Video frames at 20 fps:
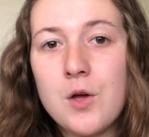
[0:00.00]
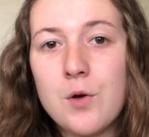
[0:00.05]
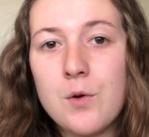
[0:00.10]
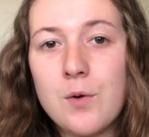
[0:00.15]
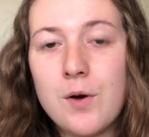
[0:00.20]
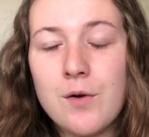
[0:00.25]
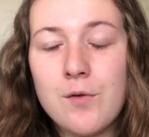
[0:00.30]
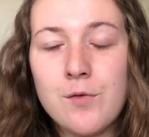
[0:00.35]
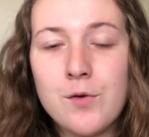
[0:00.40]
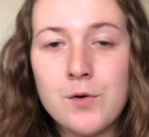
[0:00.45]

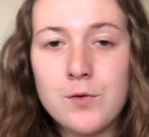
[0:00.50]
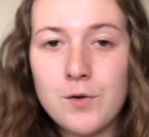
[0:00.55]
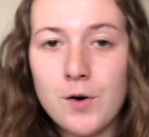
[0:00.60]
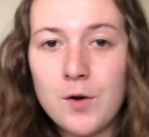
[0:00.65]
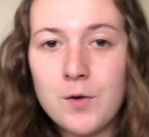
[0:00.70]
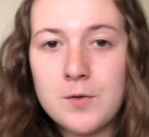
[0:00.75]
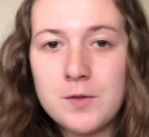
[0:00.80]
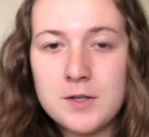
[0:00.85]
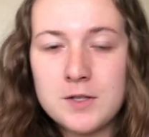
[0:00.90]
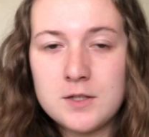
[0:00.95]
Whoever
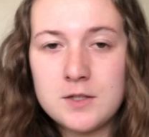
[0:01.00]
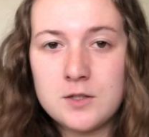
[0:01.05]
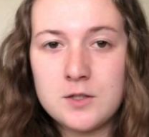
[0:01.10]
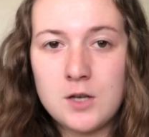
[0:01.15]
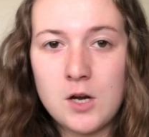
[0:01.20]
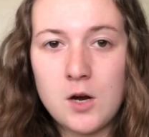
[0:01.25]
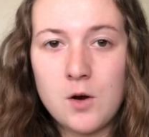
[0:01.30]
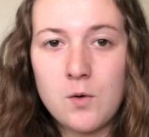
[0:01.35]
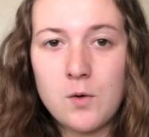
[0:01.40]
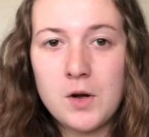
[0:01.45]
wrote this
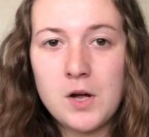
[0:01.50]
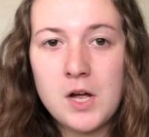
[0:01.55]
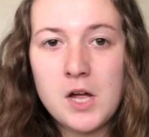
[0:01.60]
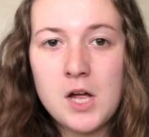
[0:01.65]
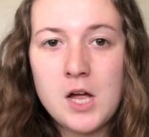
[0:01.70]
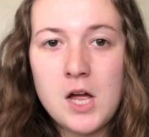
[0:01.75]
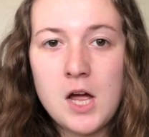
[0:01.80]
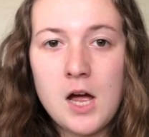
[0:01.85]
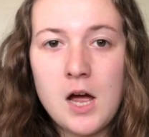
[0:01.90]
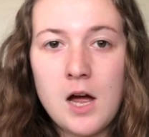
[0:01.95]
note
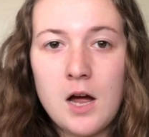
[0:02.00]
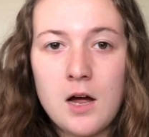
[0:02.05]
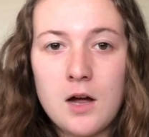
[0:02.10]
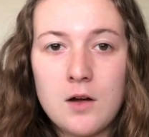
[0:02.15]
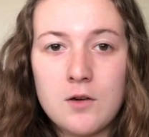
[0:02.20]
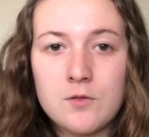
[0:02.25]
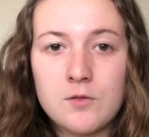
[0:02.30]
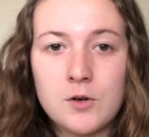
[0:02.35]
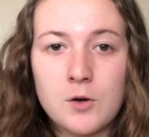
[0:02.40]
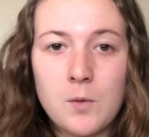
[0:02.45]

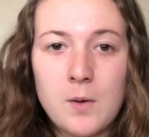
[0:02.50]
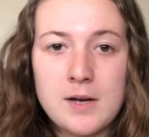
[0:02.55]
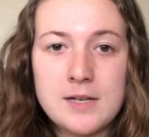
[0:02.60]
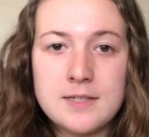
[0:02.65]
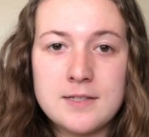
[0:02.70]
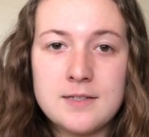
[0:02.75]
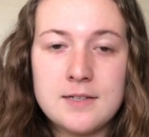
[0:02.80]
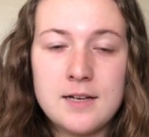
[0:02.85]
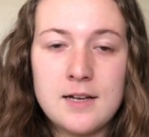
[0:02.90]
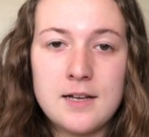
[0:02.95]

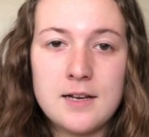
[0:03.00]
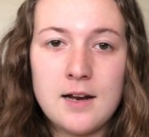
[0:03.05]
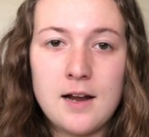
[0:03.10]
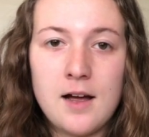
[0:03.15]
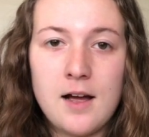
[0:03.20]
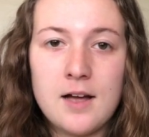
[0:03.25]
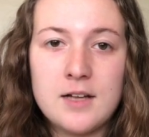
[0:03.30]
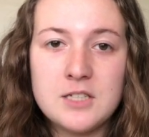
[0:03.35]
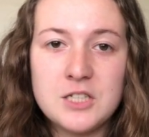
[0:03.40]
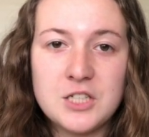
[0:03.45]
requested
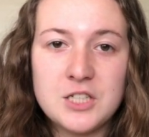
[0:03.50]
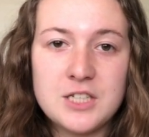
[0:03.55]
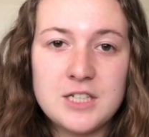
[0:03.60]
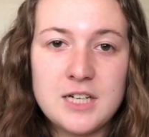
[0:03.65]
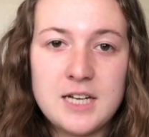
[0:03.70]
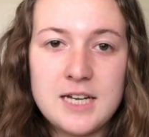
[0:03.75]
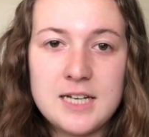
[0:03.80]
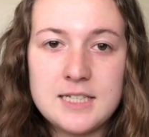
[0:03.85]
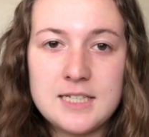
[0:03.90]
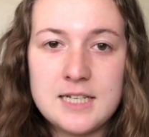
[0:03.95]

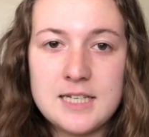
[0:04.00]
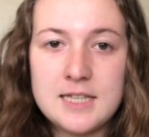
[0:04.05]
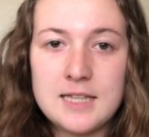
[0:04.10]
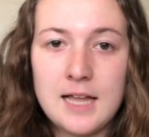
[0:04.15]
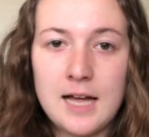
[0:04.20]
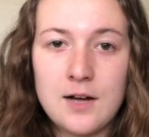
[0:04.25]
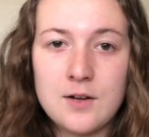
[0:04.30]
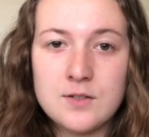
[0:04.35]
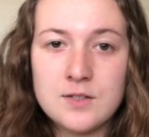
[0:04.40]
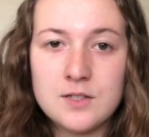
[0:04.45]

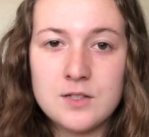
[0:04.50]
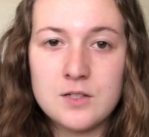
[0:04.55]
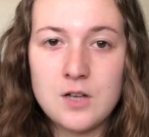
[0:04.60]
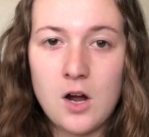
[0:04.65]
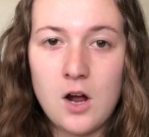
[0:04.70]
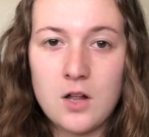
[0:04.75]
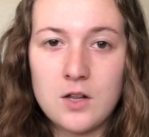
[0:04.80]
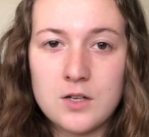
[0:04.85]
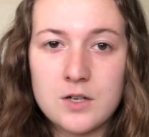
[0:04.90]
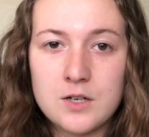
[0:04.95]

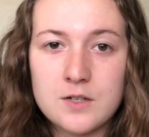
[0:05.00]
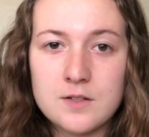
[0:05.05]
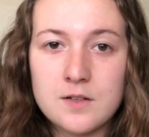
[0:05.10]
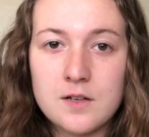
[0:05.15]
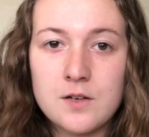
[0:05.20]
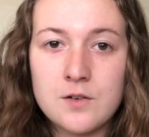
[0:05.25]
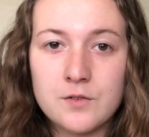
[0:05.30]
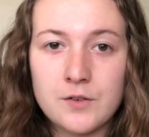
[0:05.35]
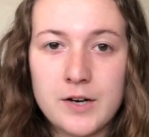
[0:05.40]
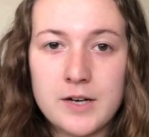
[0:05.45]
$118,000
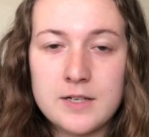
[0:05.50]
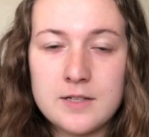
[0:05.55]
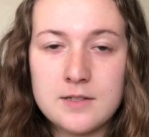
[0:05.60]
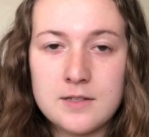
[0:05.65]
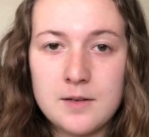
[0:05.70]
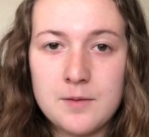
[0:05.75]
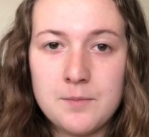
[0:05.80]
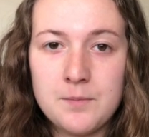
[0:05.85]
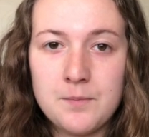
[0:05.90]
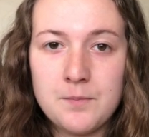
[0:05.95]
in
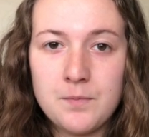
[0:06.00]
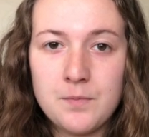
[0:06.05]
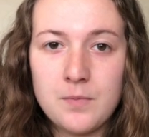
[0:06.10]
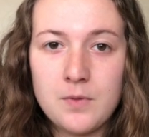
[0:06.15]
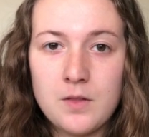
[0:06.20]
ransom.